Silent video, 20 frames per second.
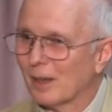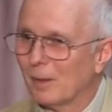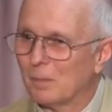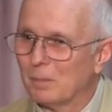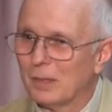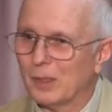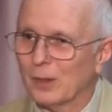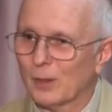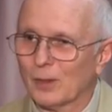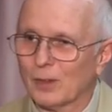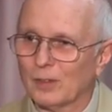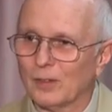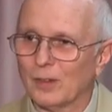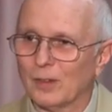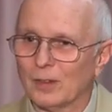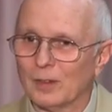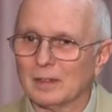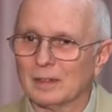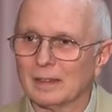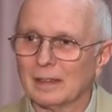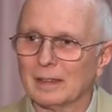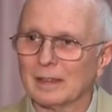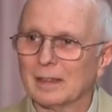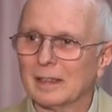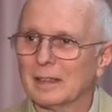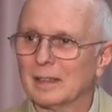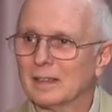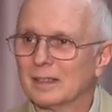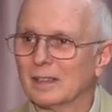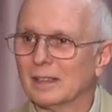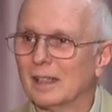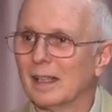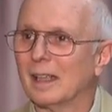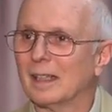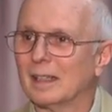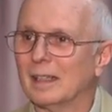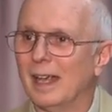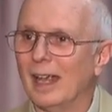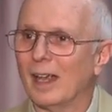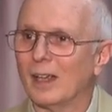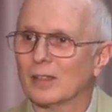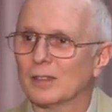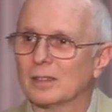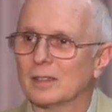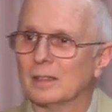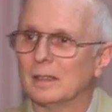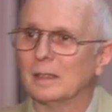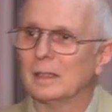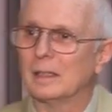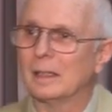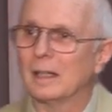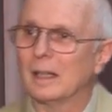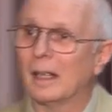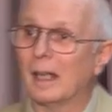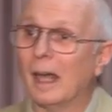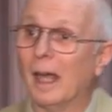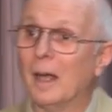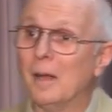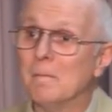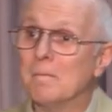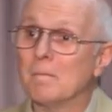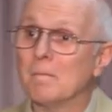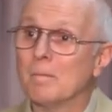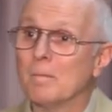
a beautiful, yes, huh?